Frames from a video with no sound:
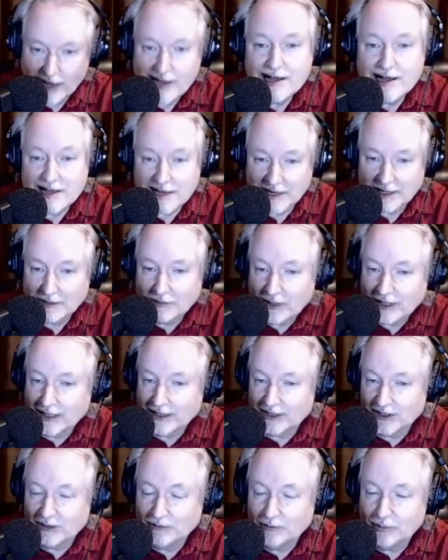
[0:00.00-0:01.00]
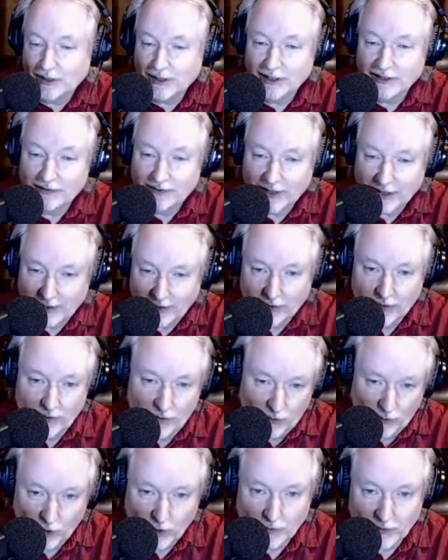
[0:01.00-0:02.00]
A because you believe that they're
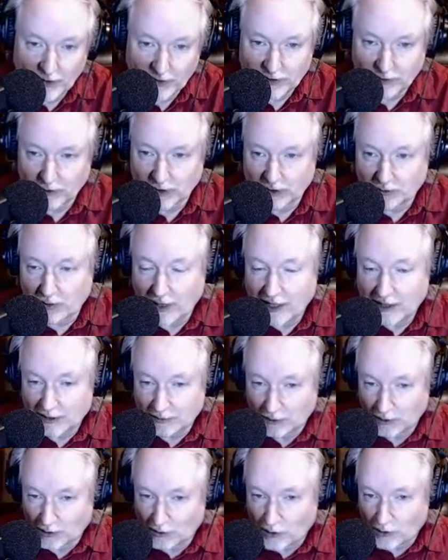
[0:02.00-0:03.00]
the group that's responsible,